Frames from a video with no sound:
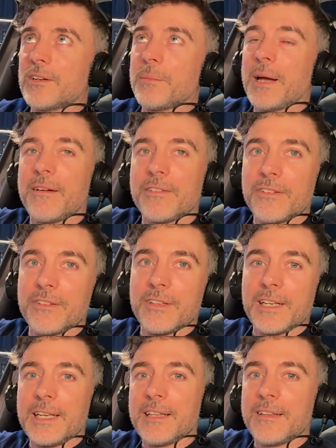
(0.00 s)
comparison
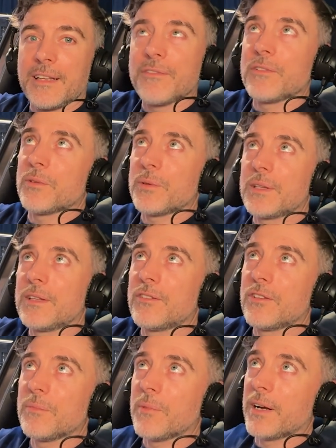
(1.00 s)
to hear the difference between these
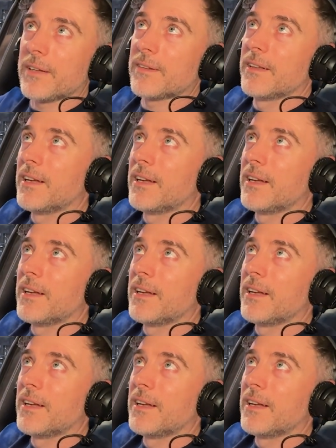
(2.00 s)
two mics.